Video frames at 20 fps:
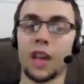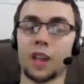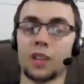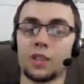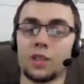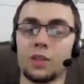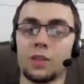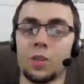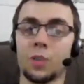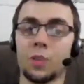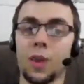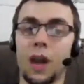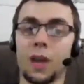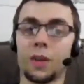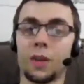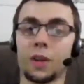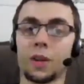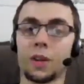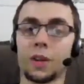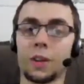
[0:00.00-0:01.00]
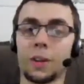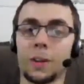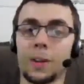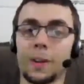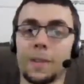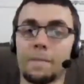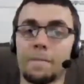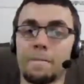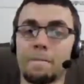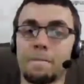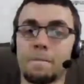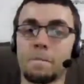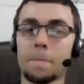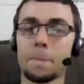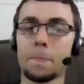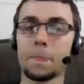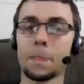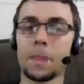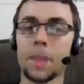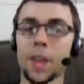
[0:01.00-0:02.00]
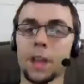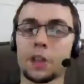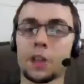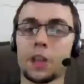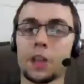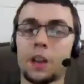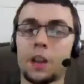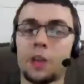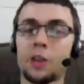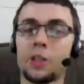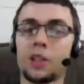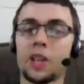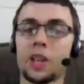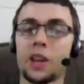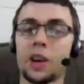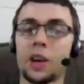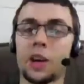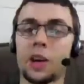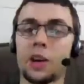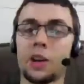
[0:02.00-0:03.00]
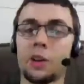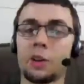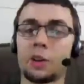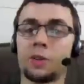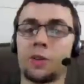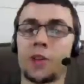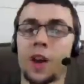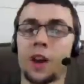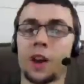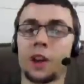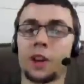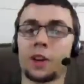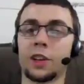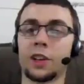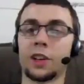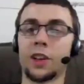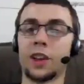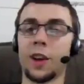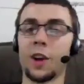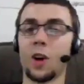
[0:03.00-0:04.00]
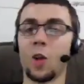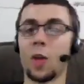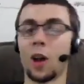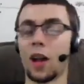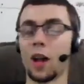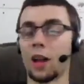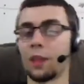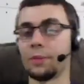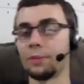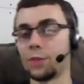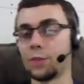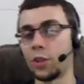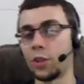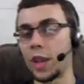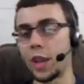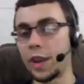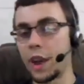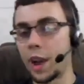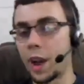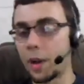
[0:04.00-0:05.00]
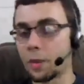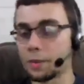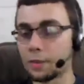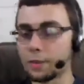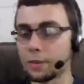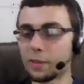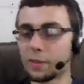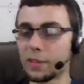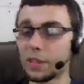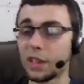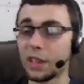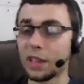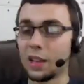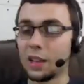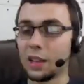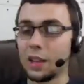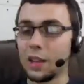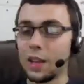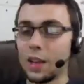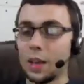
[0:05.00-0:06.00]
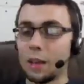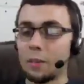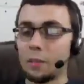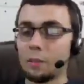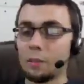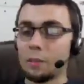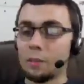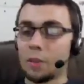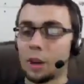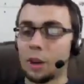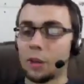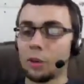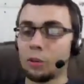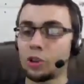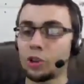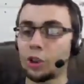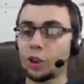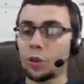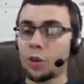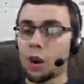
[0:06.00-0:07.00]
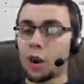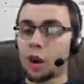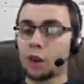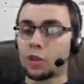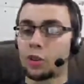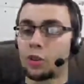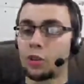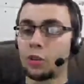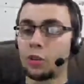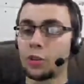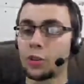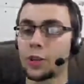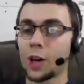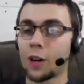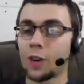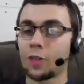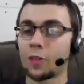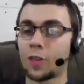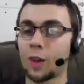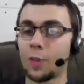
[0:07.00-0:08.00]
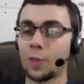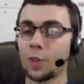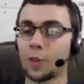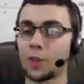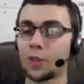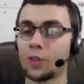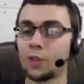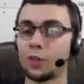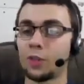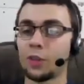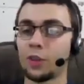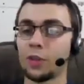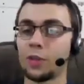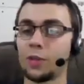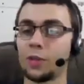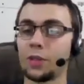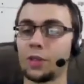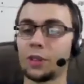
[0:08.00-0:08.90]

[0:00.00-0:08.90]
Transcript: so don't bother. Actually, I didn't use thunder. I could have used fire, couldn't I? Oh well. Too now. Are you sure you aren't Kuzco from Emperor's New Groove?